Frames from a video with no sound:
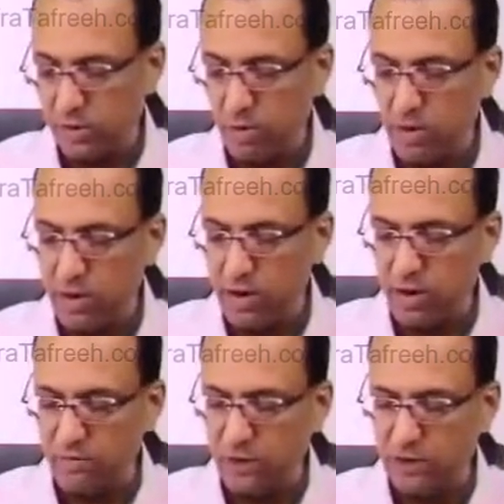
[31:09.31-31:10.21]
Already you
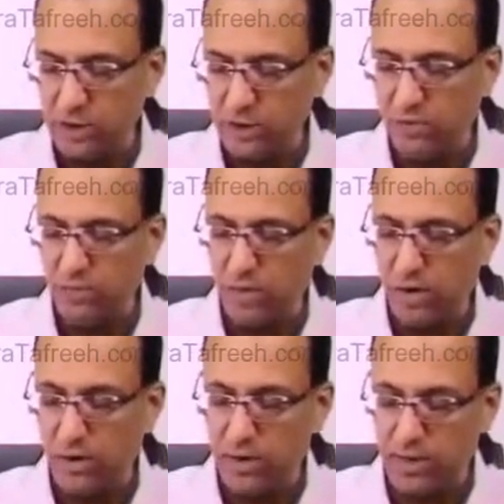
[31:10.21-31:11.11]
have discussed the
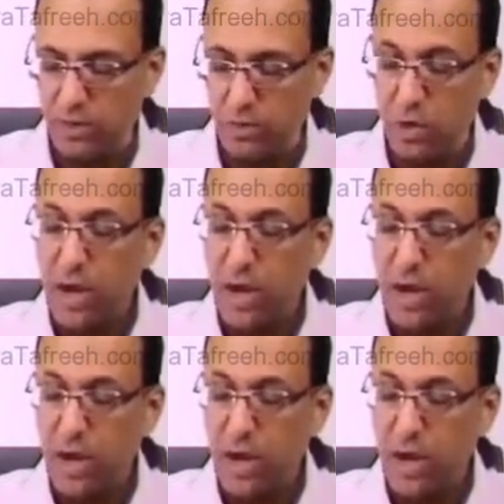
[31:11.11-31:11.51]
vertigo.